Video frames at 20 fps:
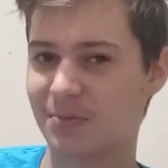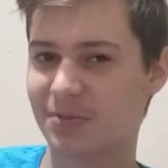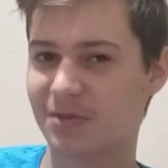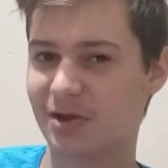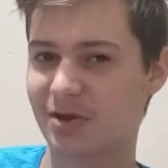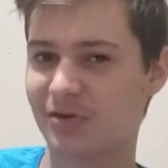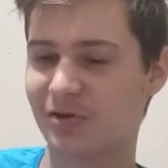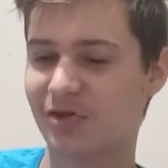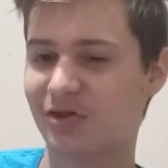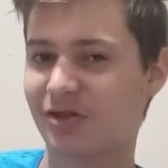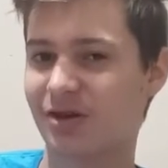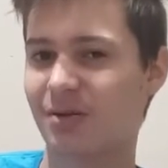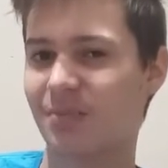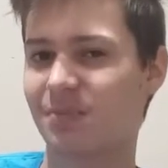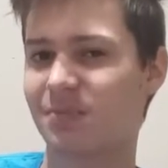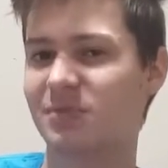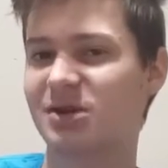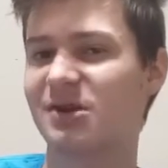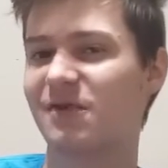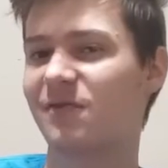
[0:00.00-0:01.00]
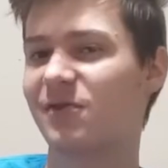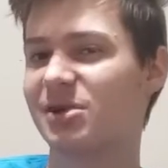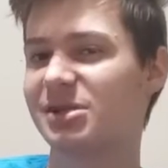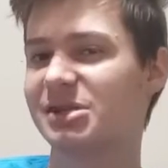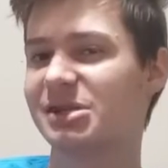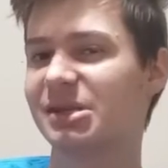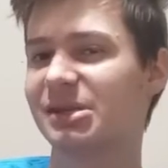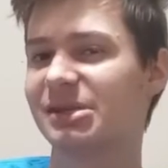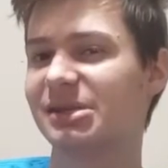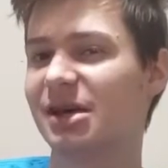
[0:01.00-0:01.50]
There's some
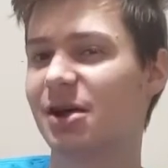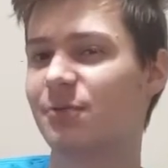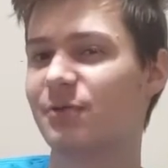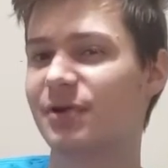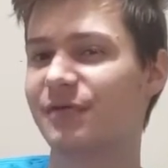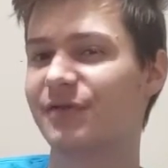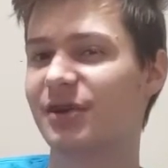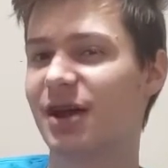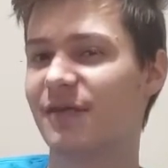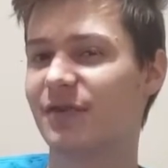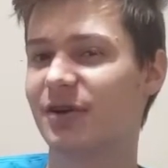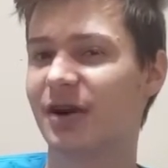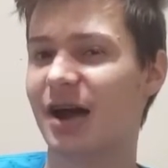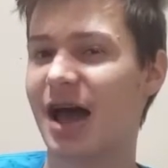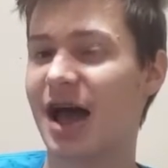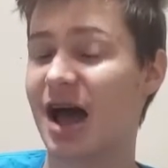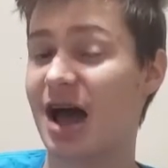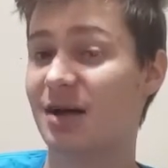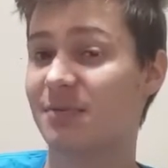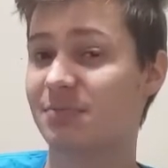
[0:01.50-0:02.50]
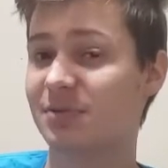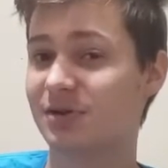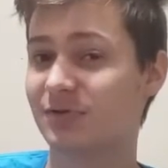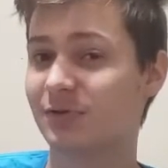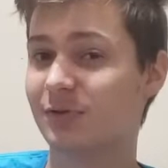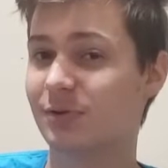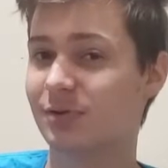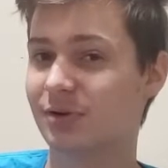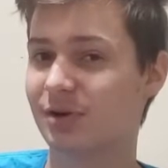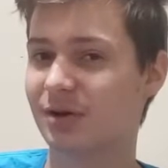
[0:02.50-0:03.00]
differences that we've never had
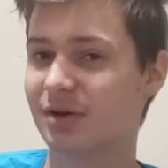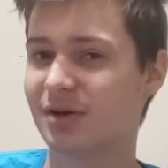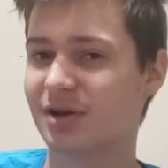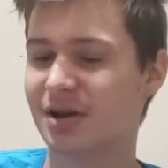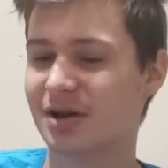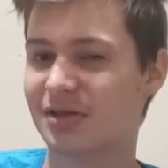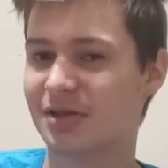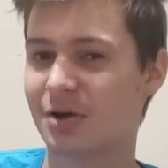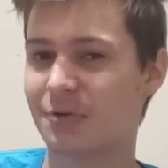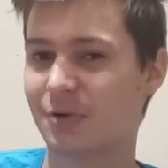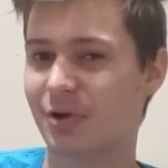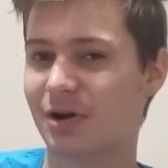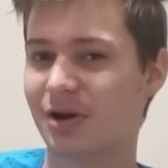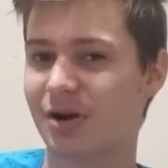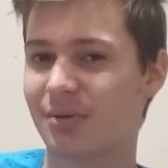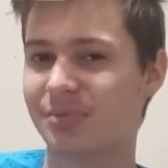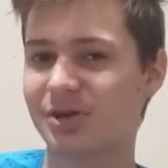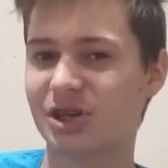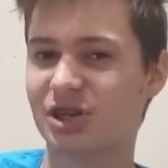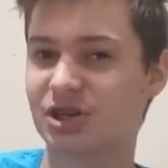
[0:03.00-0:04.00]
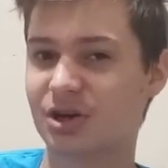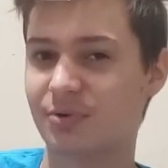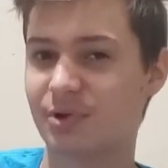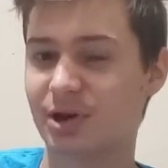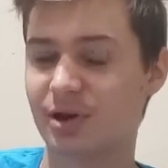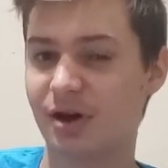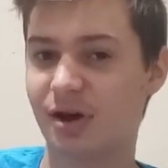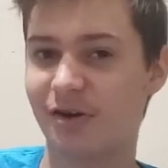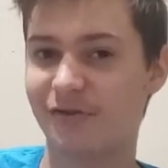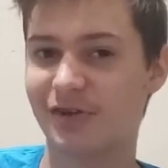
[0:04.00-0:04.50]
before that we're going to be showing
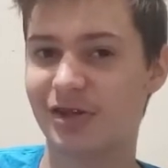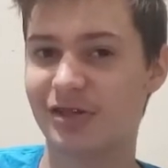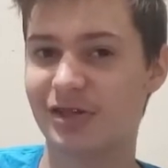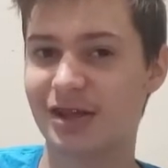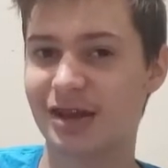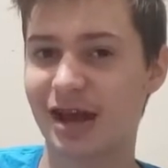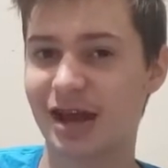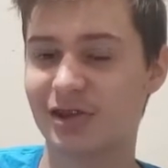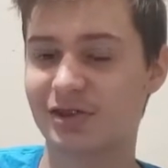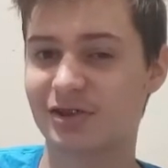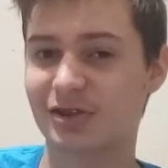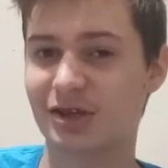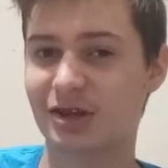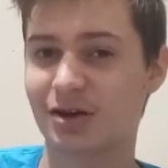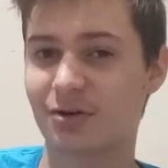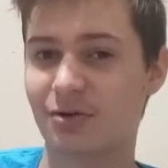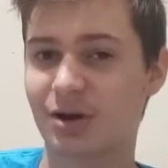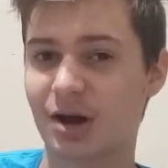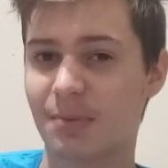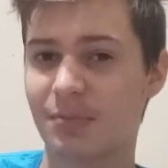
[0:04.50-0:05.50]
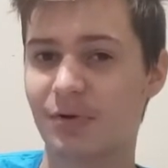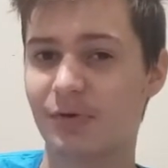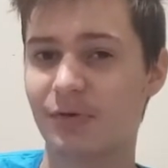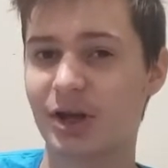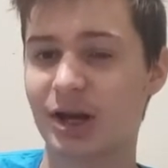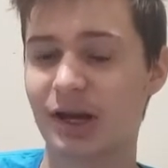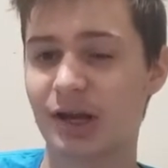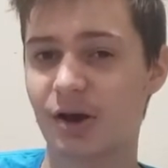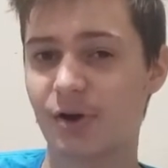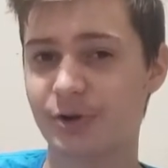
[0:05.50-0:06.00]
off in the next couple
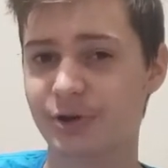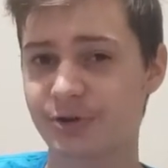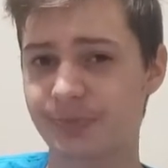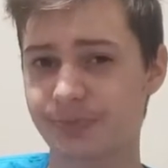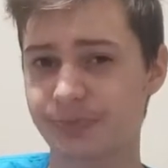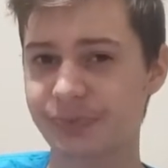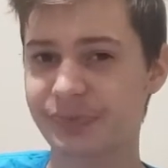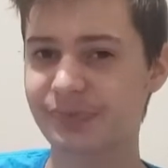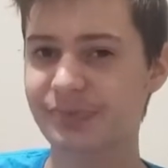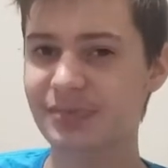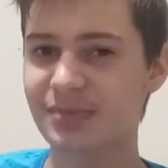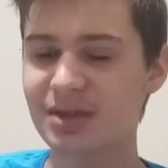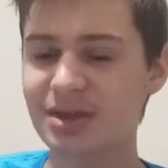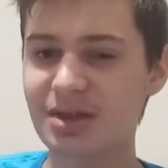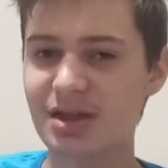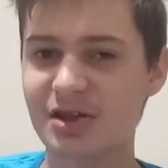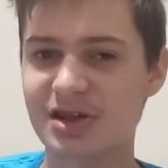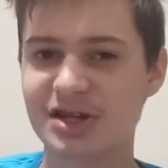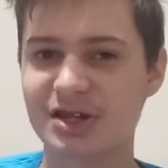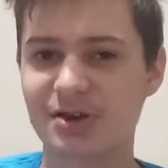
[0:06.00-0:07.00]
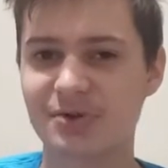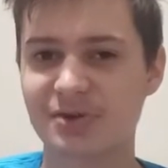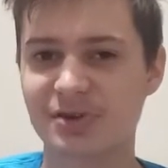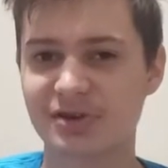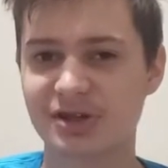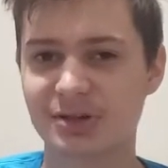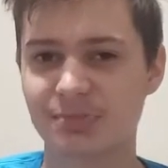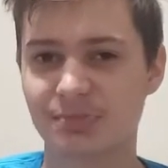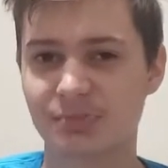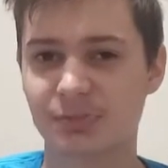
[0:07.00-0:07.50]
videos. So there's
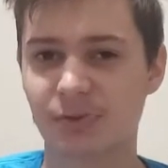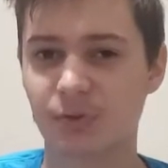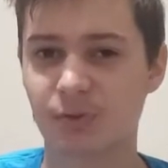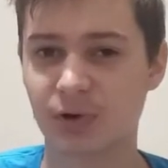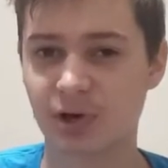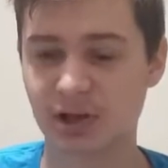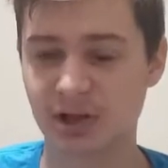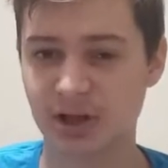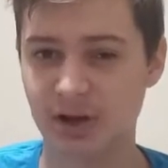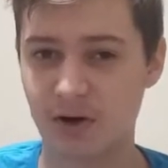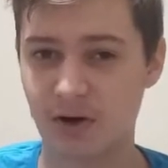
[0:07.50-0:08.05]
some really